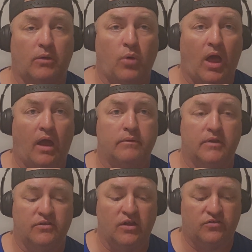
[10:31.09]
While
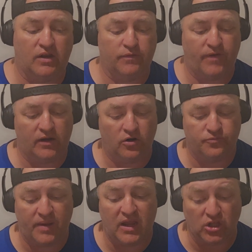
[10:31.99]
the DC Defenders
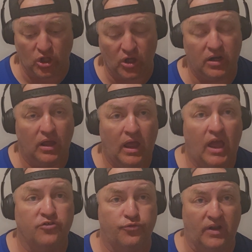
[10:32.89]
being good
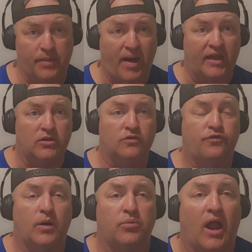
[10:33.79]
is really bad news
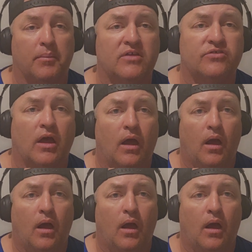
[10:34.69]
for the Brahmas,